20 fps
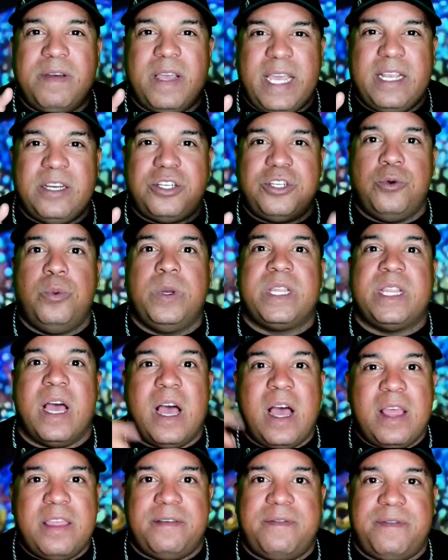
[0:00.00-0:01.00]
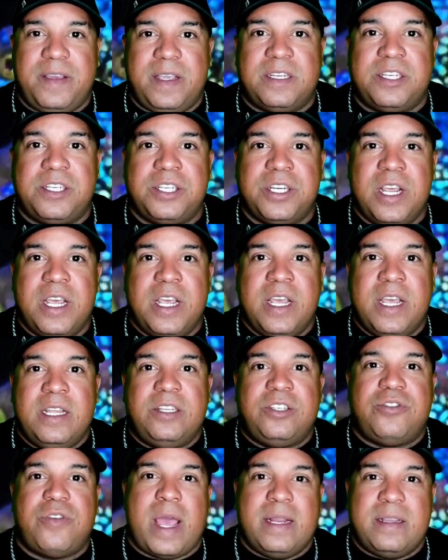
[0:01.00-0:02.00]
of an issue with the other fish
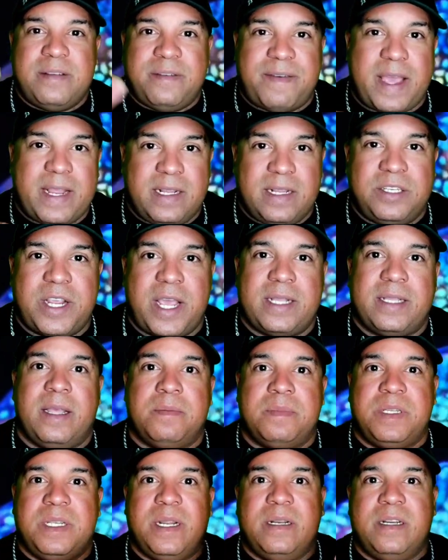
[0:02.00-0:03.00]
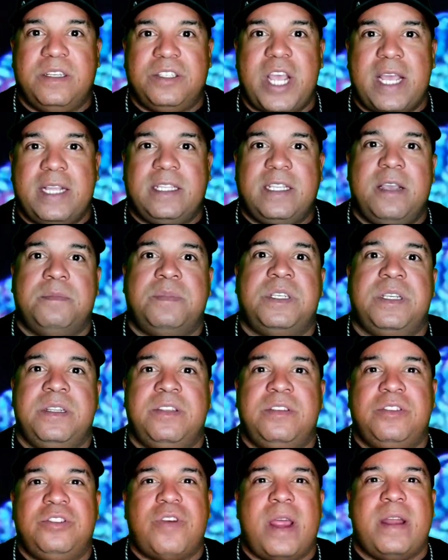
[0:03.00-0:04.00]
trying to fight the Jack Dempsey than the Jack Dempsey
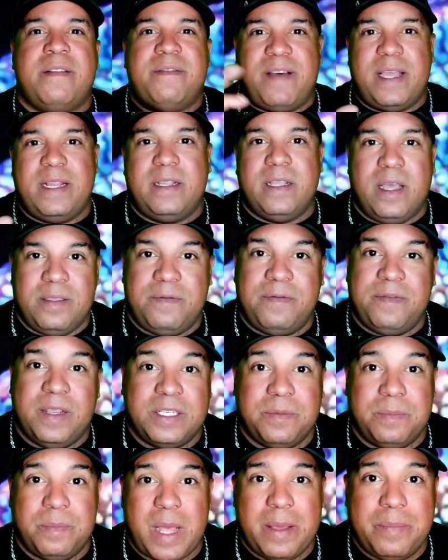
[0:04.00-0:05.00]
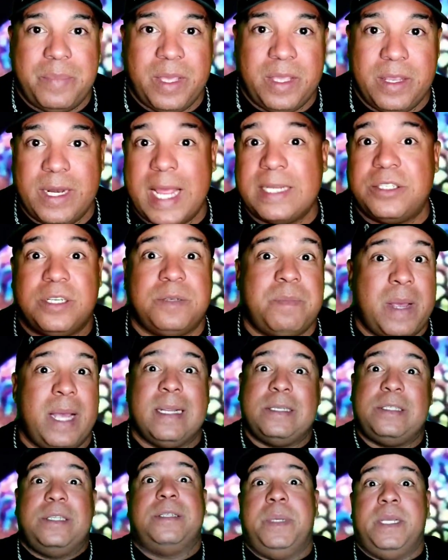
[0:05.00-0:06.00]
trying to fight the other fish, in my opinion. That's just my,
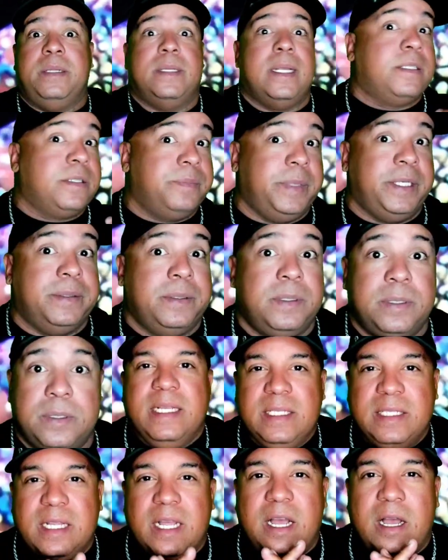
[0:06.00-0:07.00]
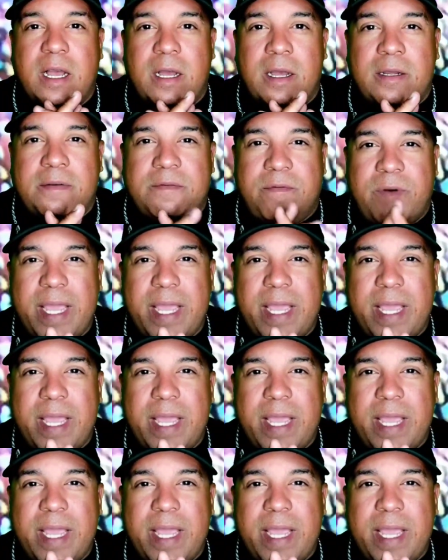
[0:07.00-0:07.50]
that's just me, that's just me. Uh,